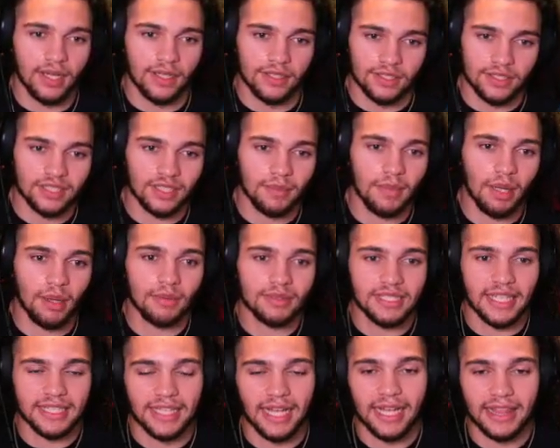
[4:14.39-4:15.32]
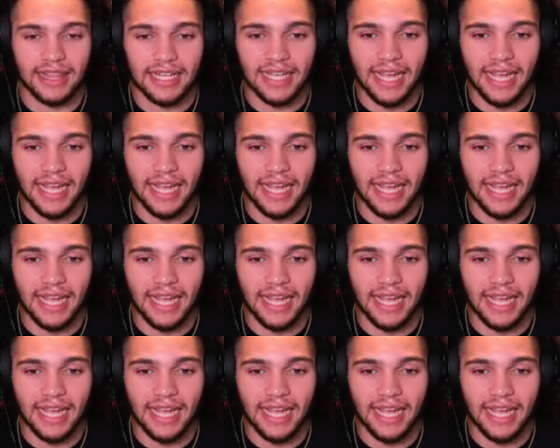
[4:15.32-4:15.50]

Just gonna be able to take that thing